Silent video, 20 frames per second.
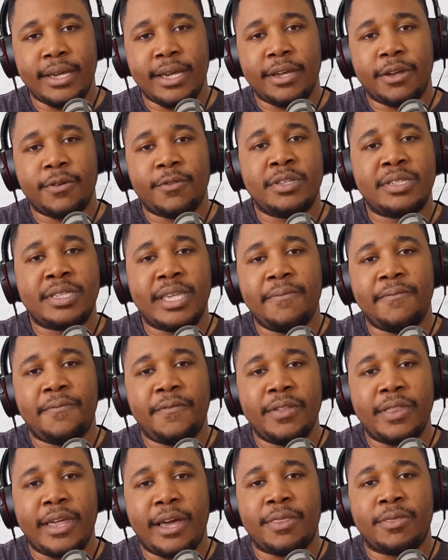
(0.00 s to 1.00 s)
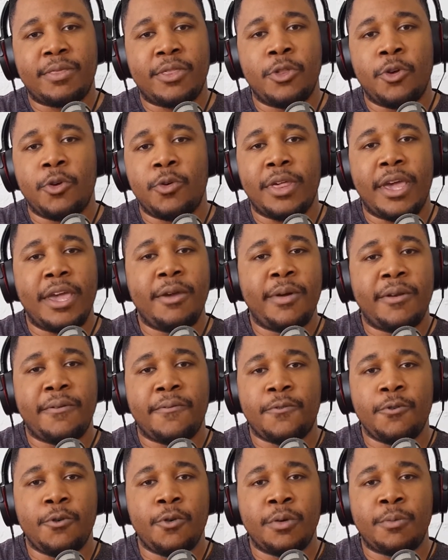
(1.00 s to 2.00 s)
The same thing that, you know, they went
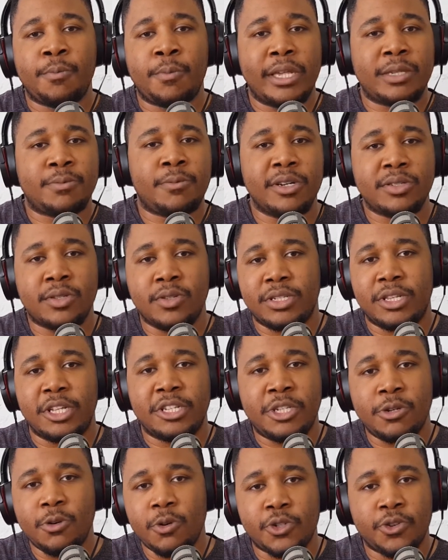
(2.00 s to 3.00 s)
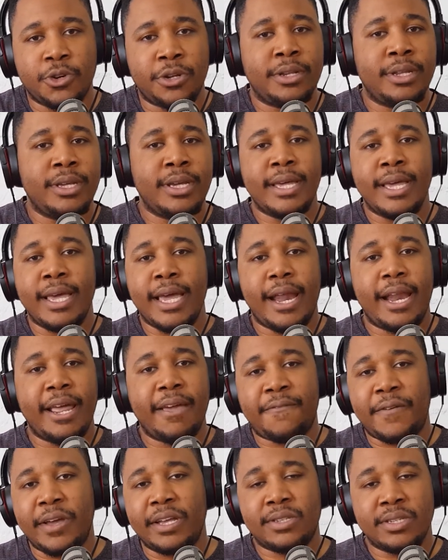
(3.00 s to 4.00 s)
through gets passed on to the children, and it
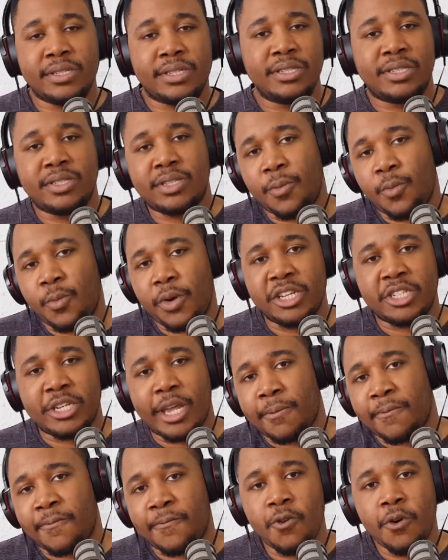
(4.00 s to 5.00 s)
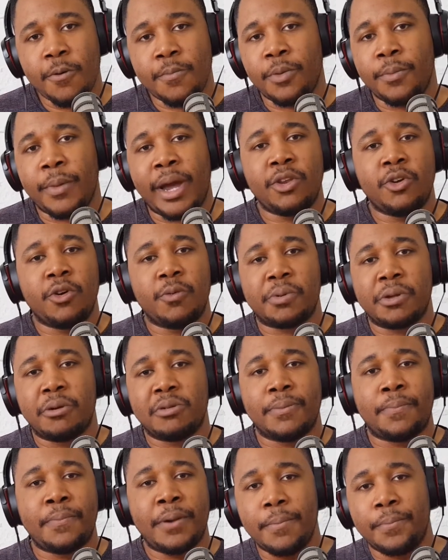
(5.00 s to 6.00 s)
affects us in some way, shape, or form. You might not be able
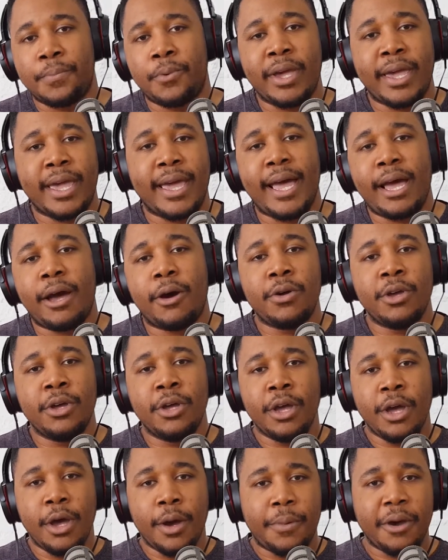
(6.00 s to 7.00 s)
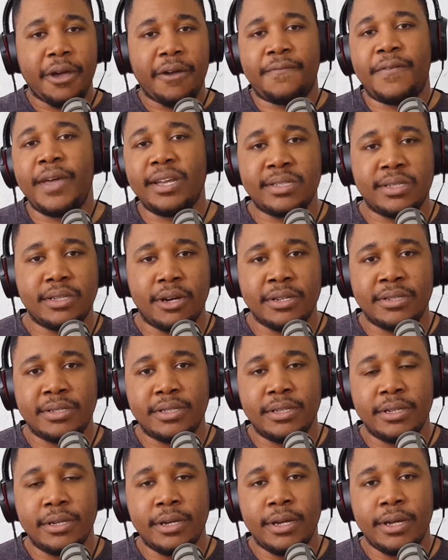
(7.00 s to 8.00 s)
to pinpoint it out, but it affects us.